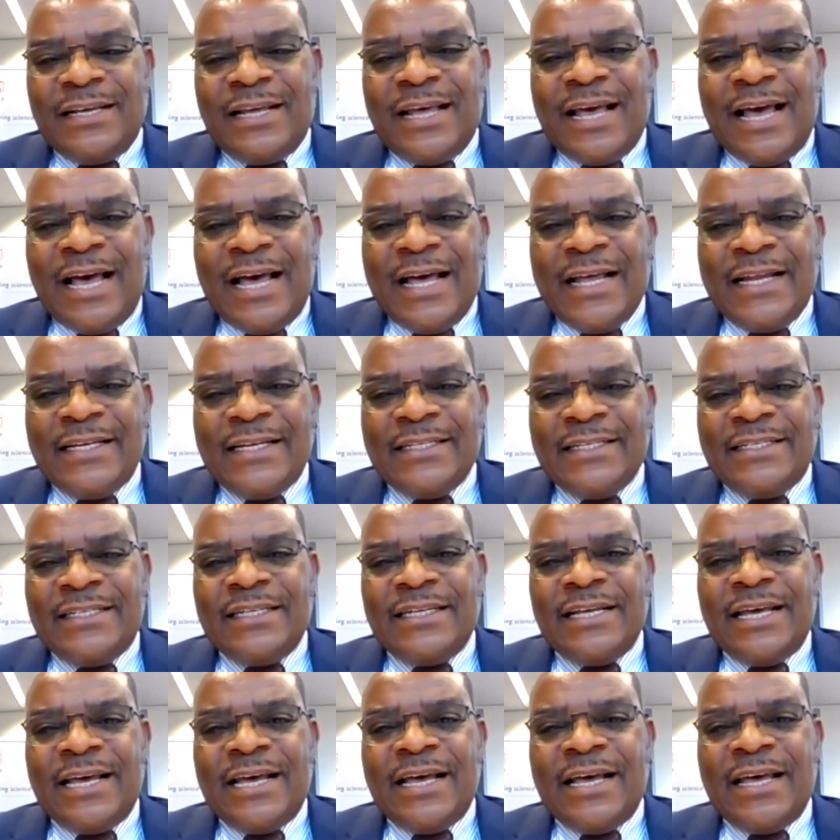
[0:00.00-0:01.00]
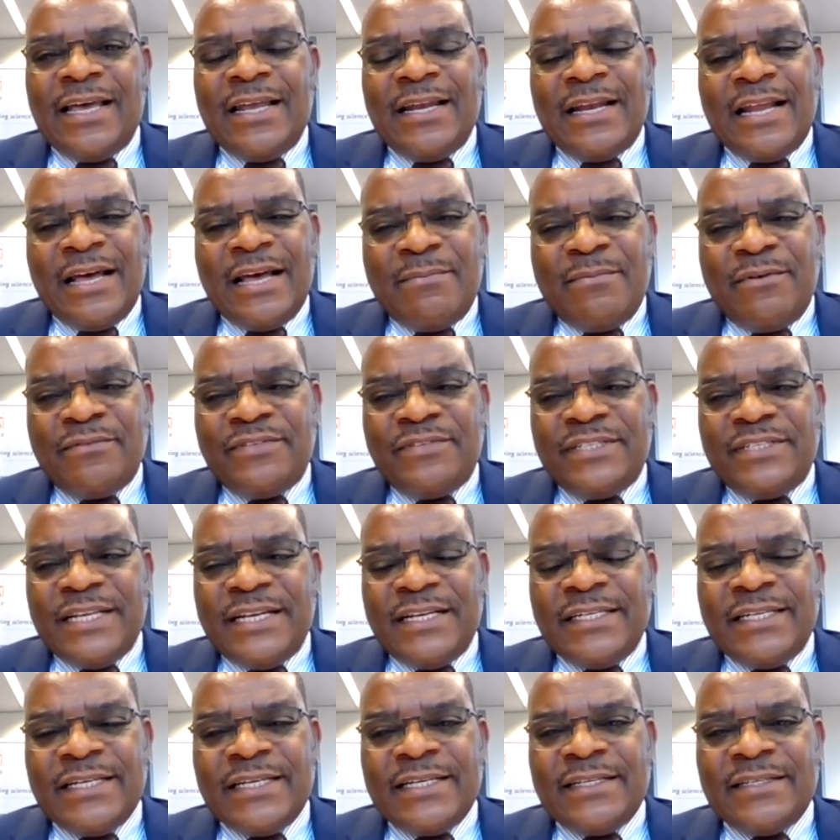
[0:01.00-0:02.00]
And a number of
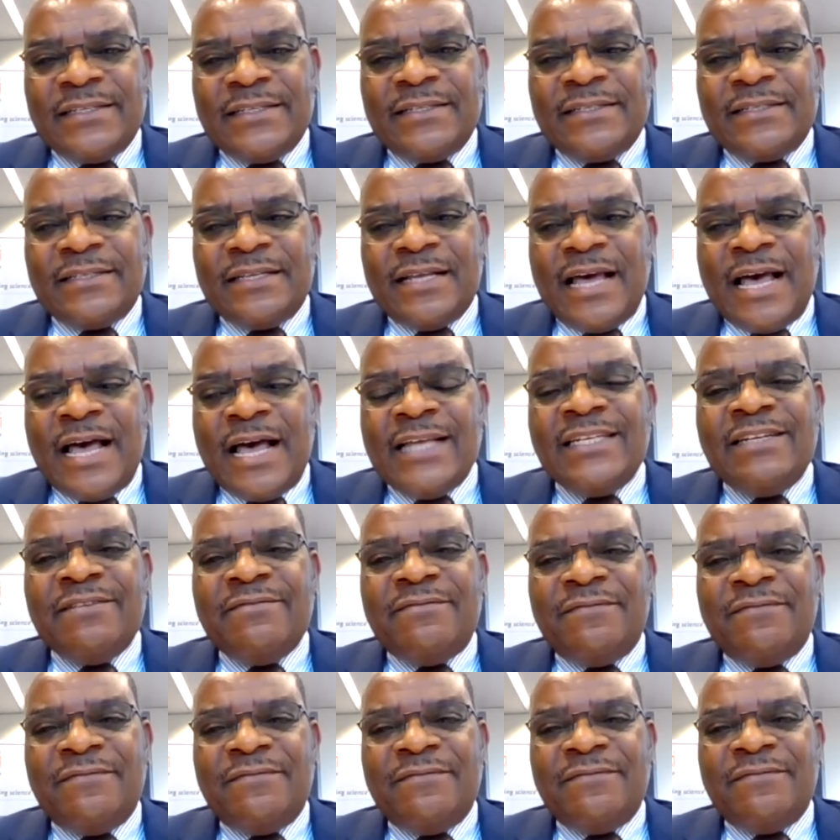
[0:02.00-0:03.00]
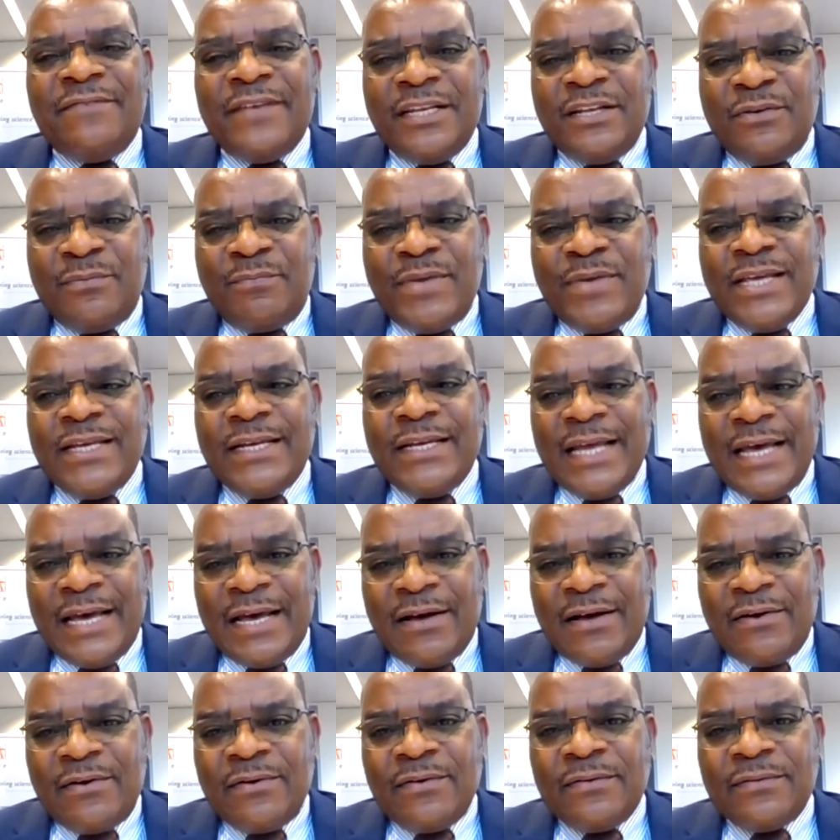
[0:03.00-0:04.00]
centers are developing
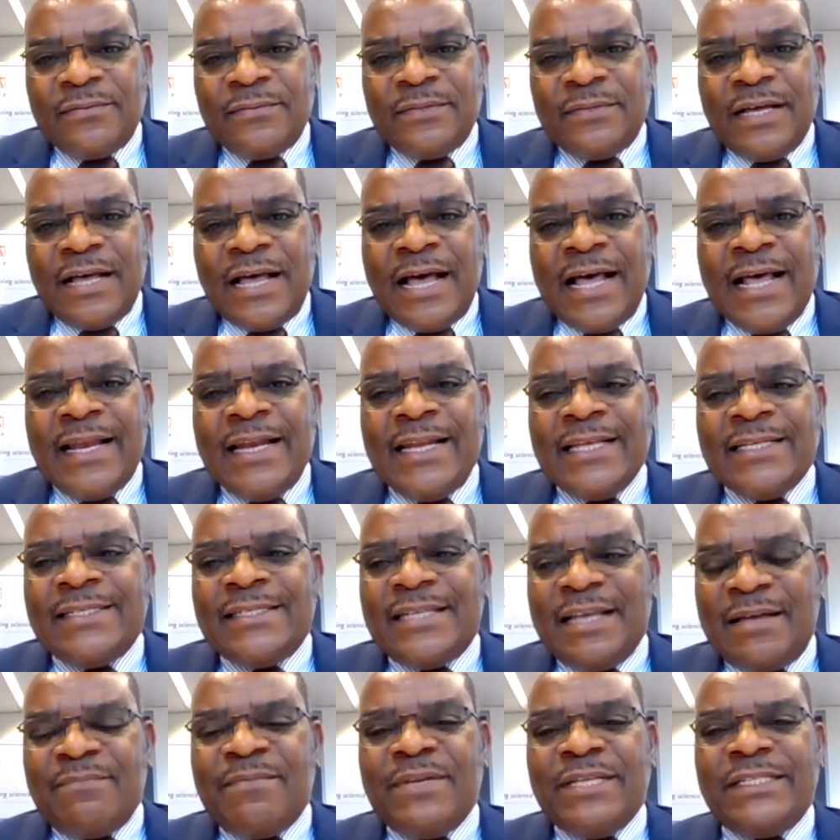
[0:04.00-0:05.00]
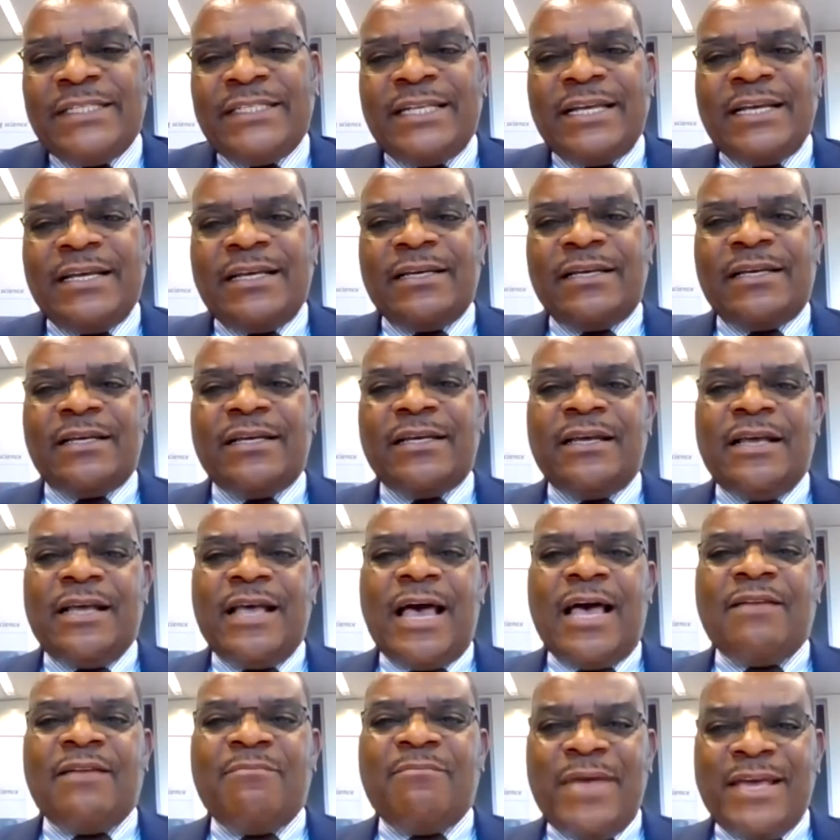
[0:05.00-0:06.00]
now and establishing
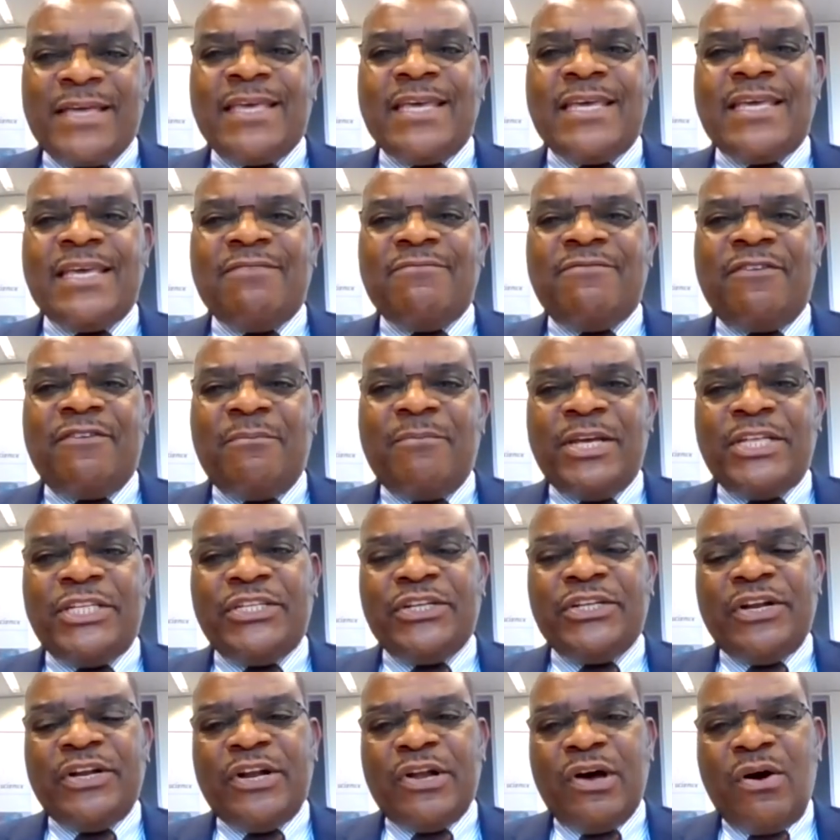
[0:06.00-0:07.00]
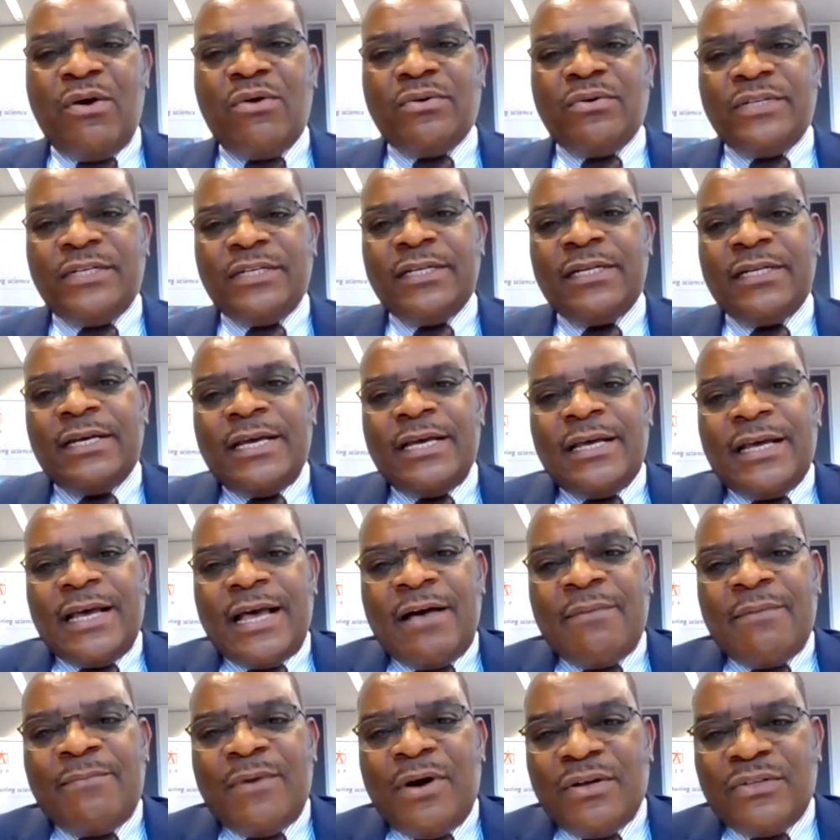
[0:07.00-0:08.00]
and making information known
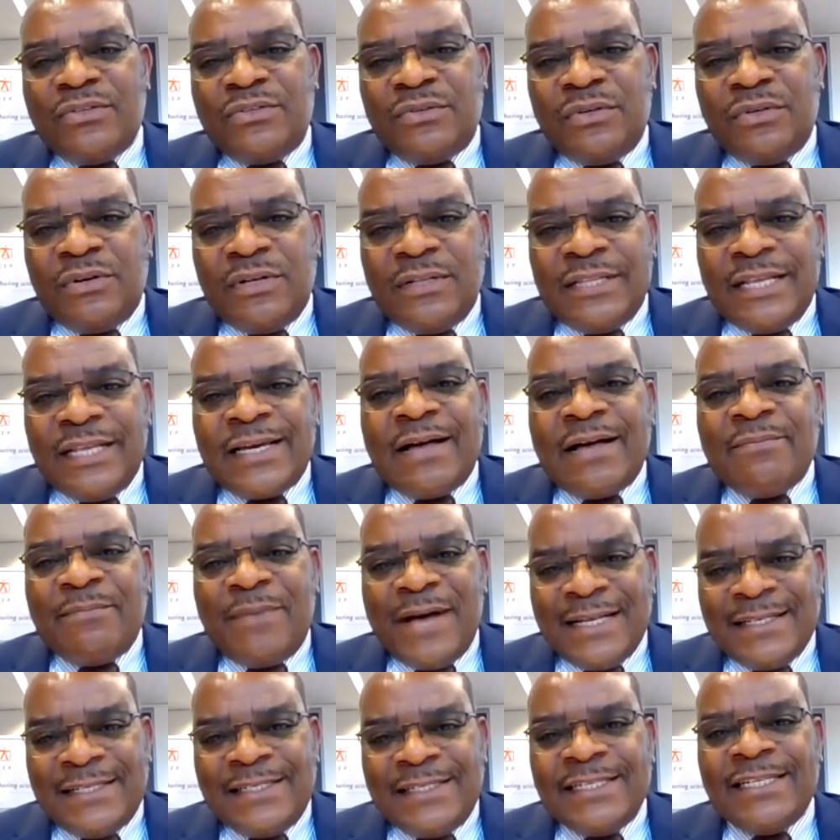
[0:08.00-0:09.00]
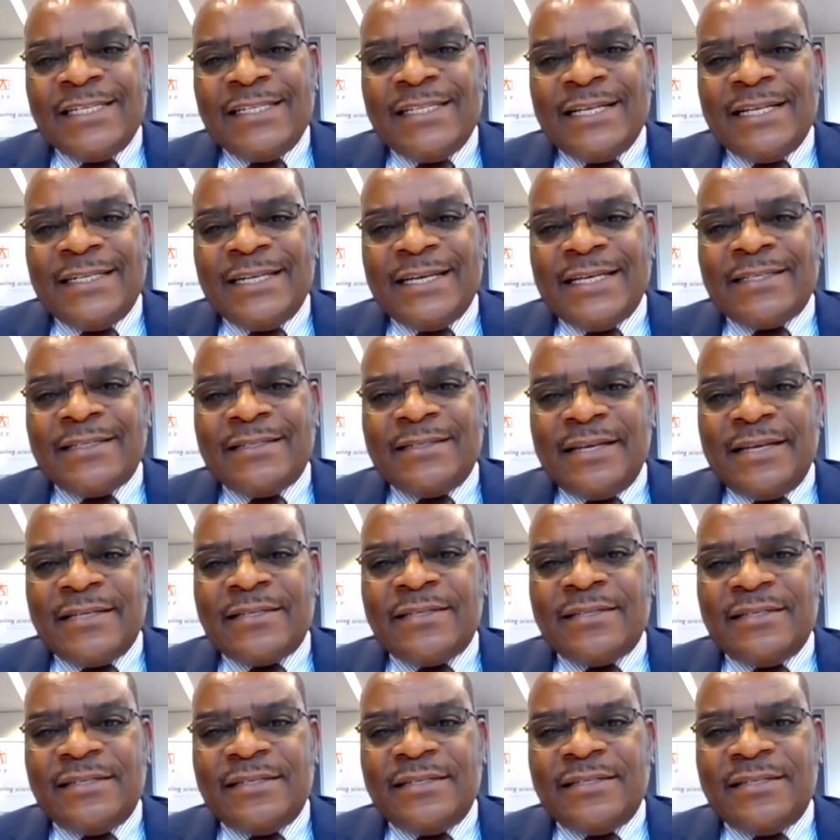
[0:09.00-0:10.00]
about the capacity that
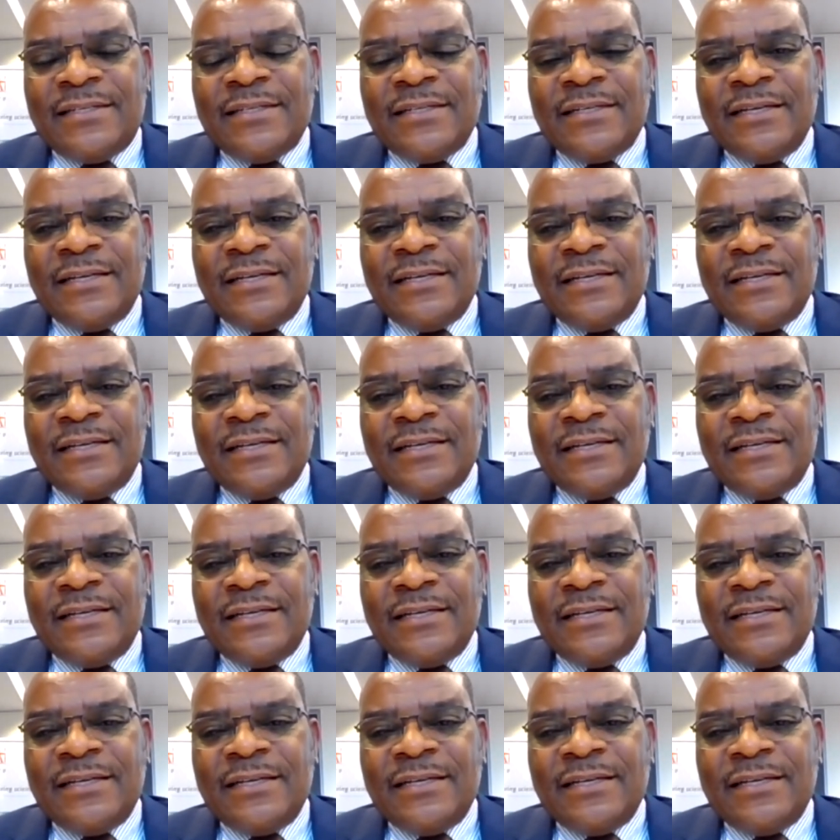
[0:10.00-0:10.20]
exists.